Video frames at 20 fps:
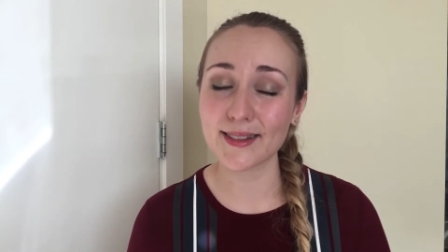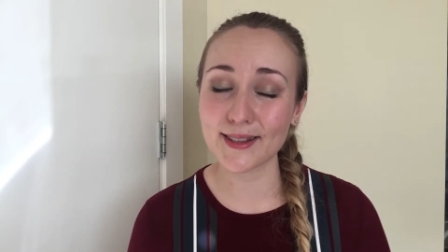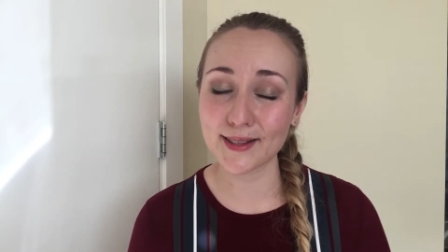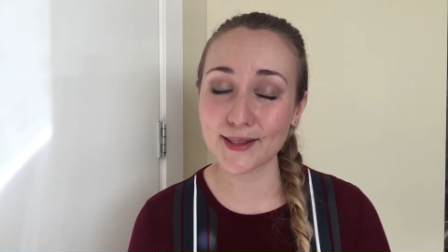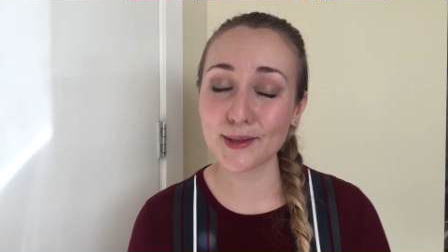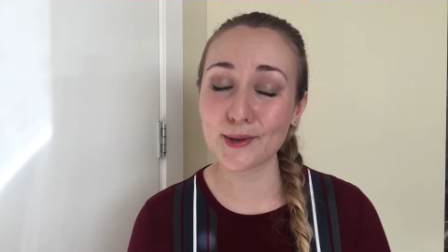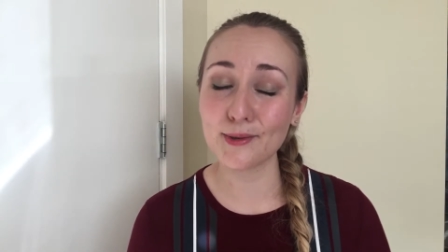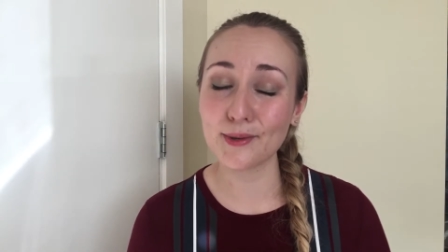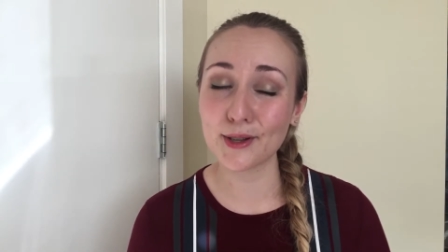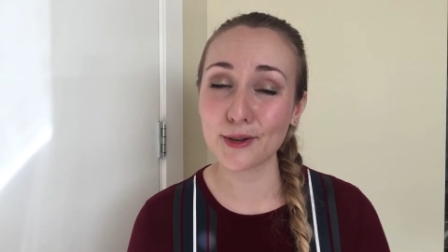
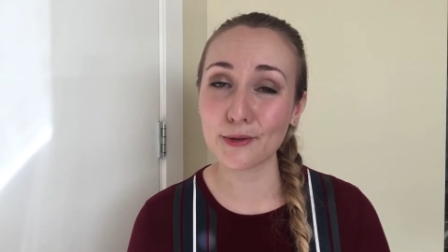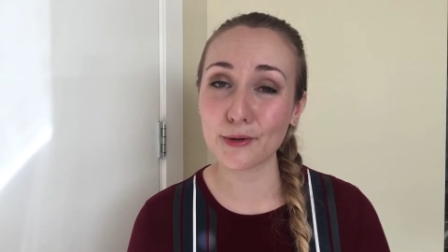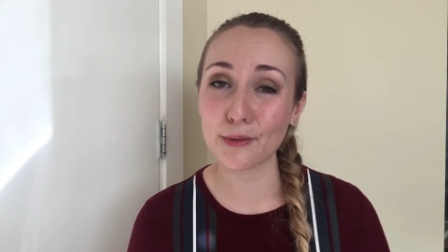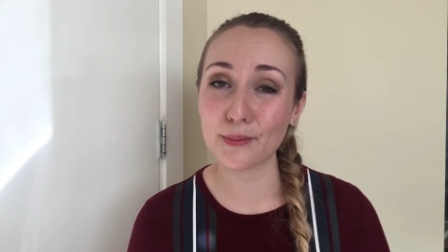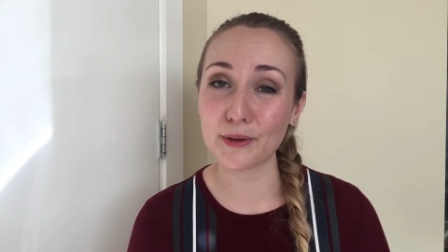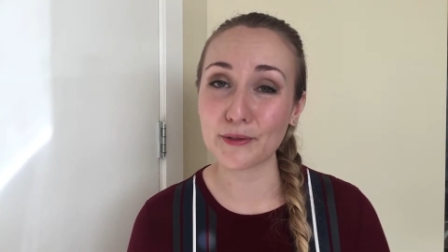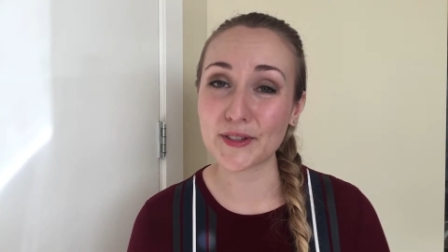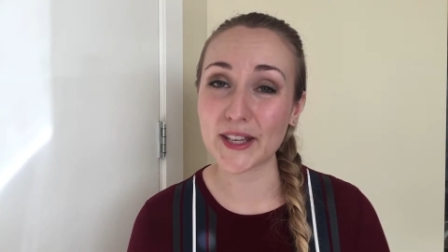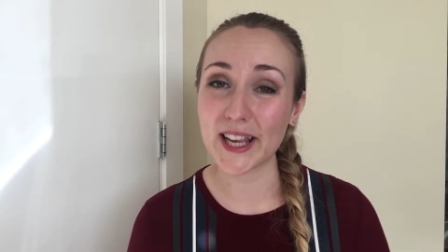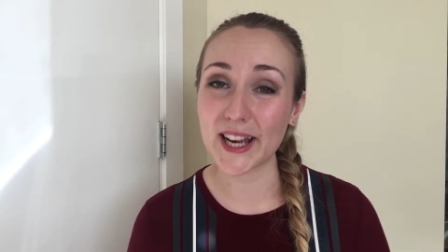Soon the group
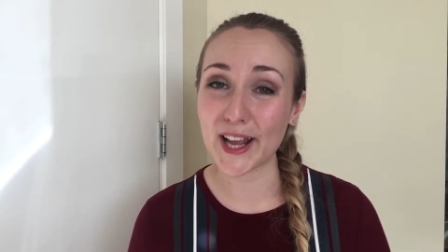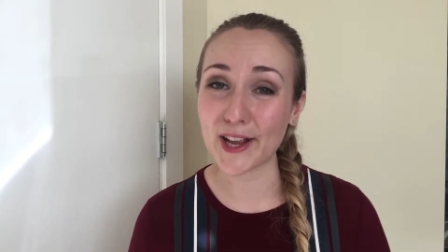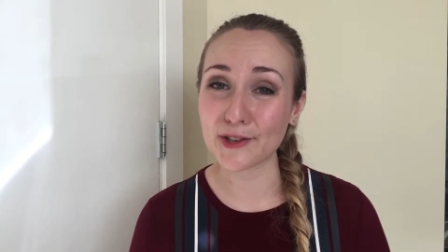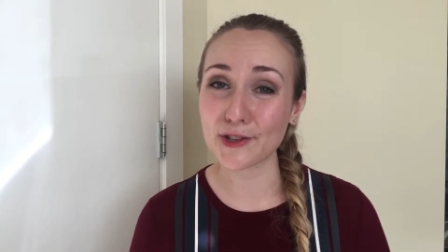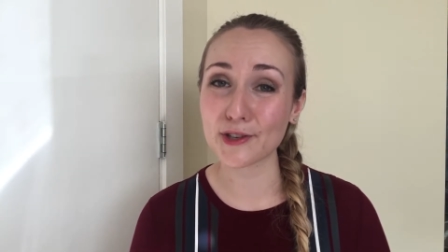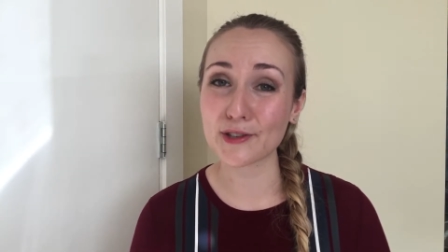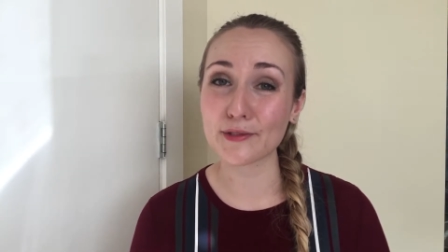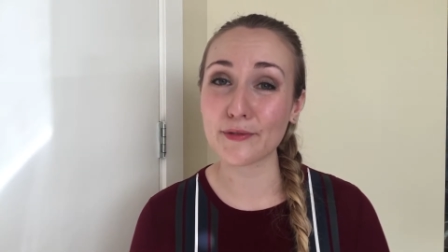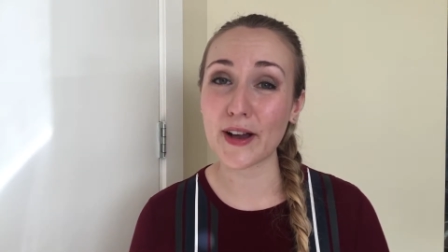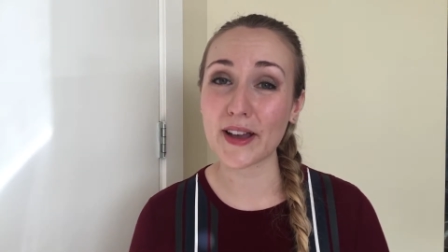of
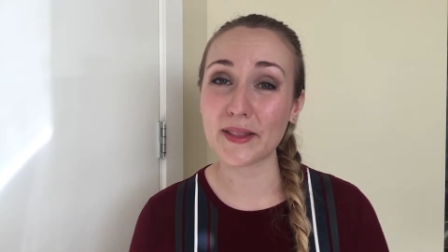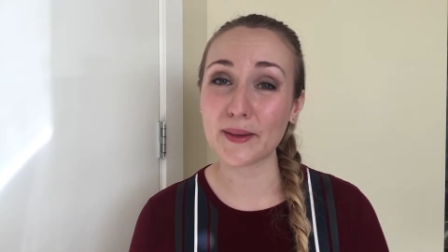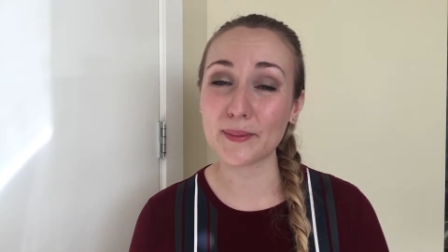teenagers find